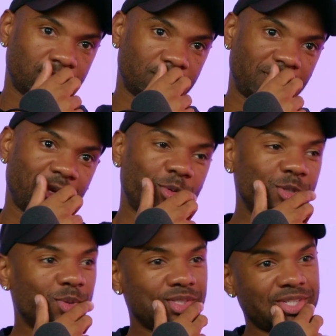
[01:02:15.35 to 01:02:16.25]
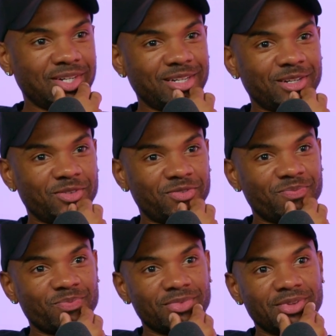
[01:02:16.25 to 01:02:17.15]
Damn, which one should I give?
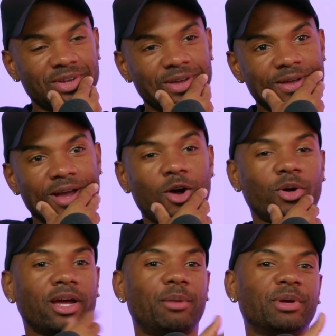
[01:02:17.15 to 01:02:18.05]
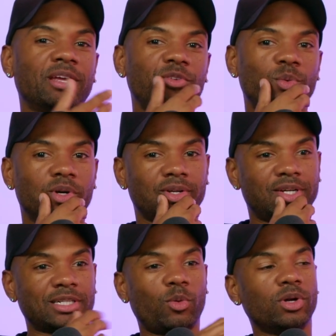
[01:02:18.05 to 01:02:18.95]
Okay, I'm gonna give you one
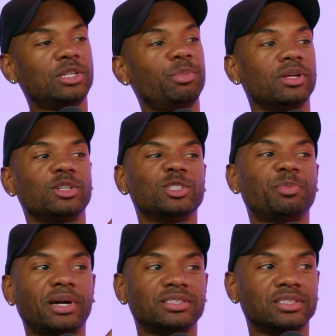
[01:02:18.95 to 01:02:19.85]
because I want it to be a little spicy.